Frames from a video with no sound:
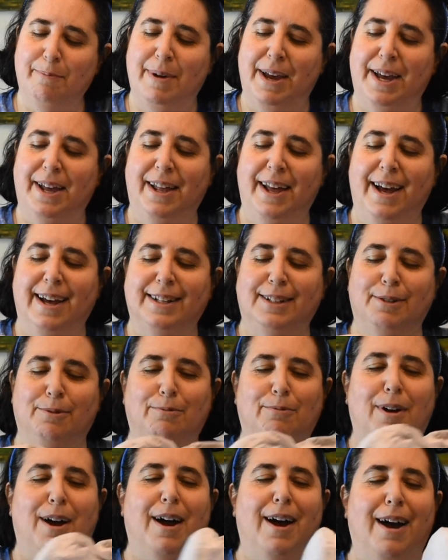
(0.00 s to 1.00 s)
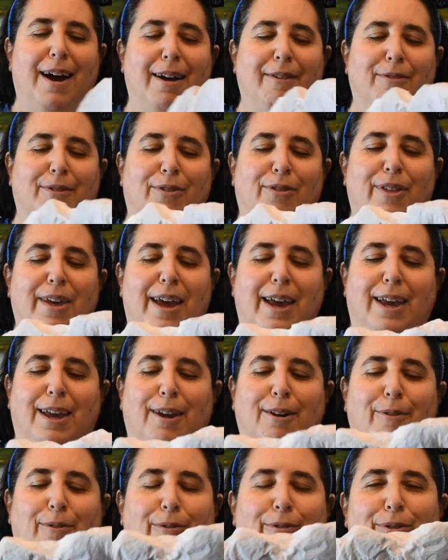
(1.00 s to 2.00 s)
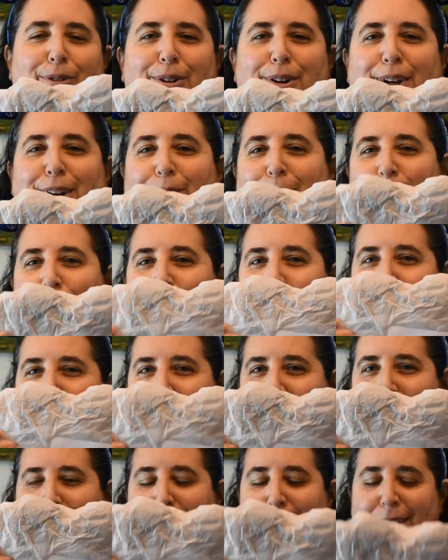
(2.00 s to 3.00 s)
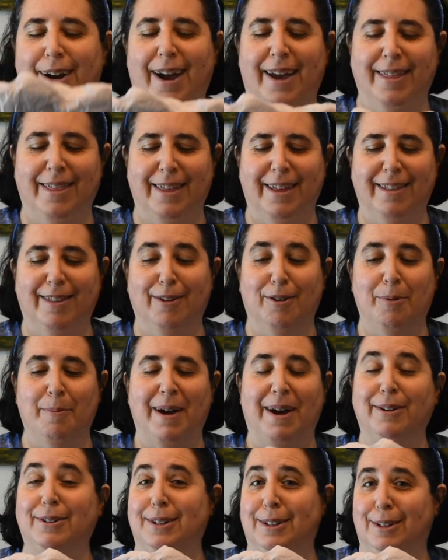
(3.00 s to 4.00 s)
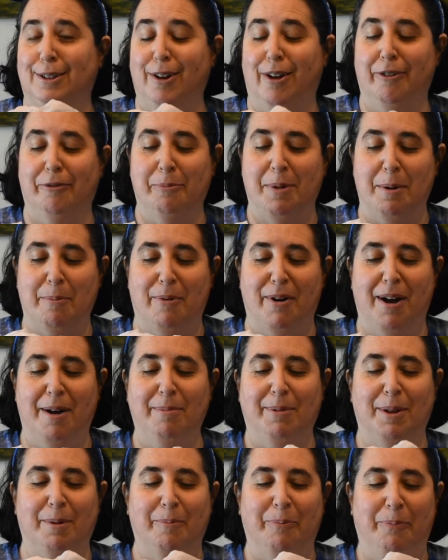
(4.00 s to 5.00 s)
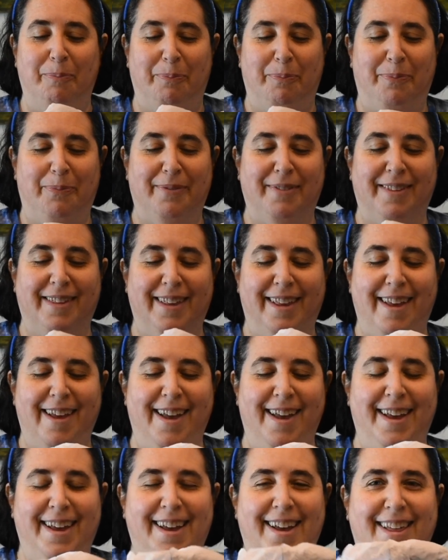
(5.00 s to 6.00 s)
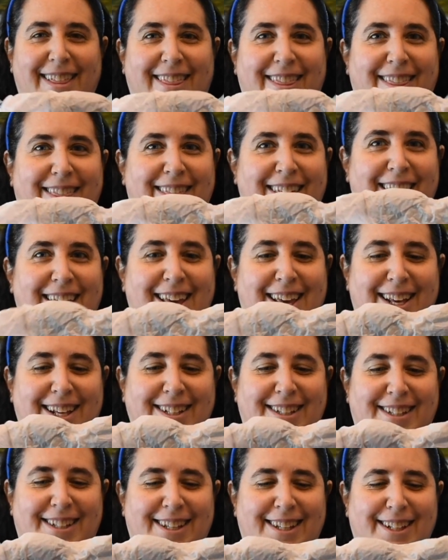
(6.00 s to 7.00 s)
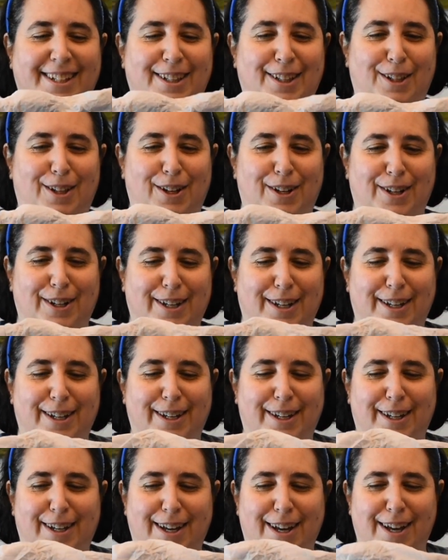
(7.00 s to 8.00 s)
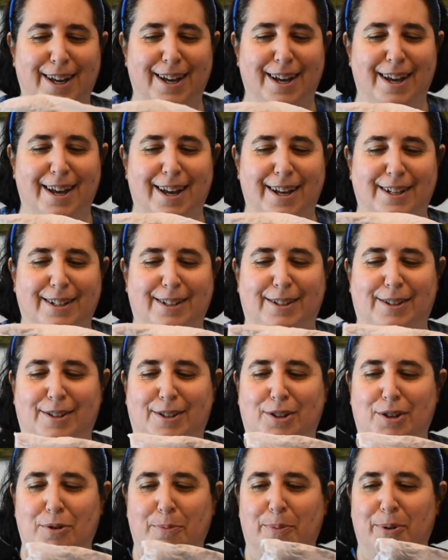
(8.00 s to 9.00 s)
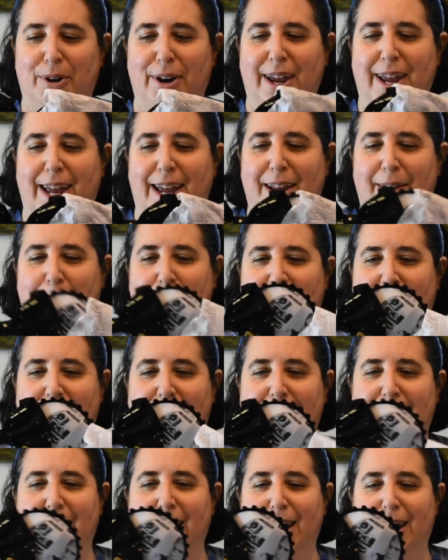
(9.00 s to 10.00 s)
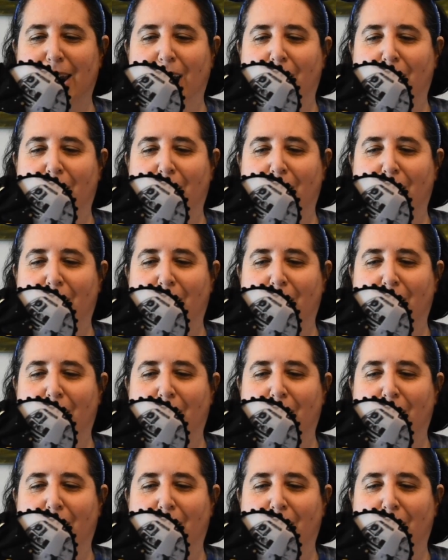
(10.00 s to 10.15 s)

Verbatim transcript: mail has arrived. Thank you for your order. I think they're about to solve my problem. These, look, super handmade and